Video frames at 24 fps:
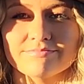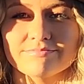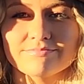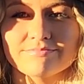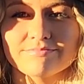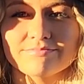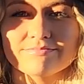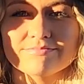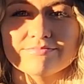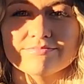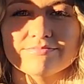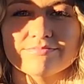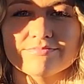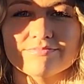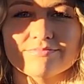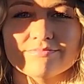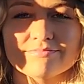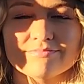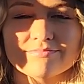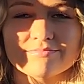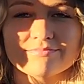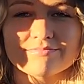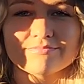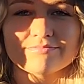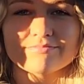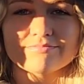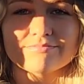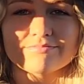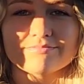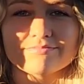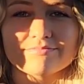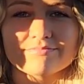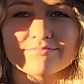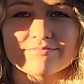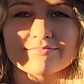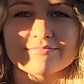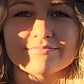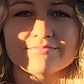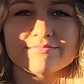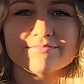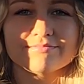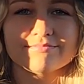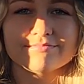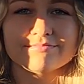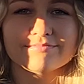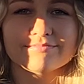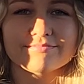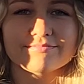
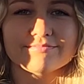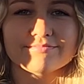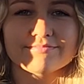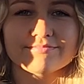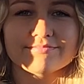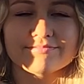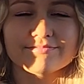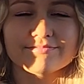[no speech]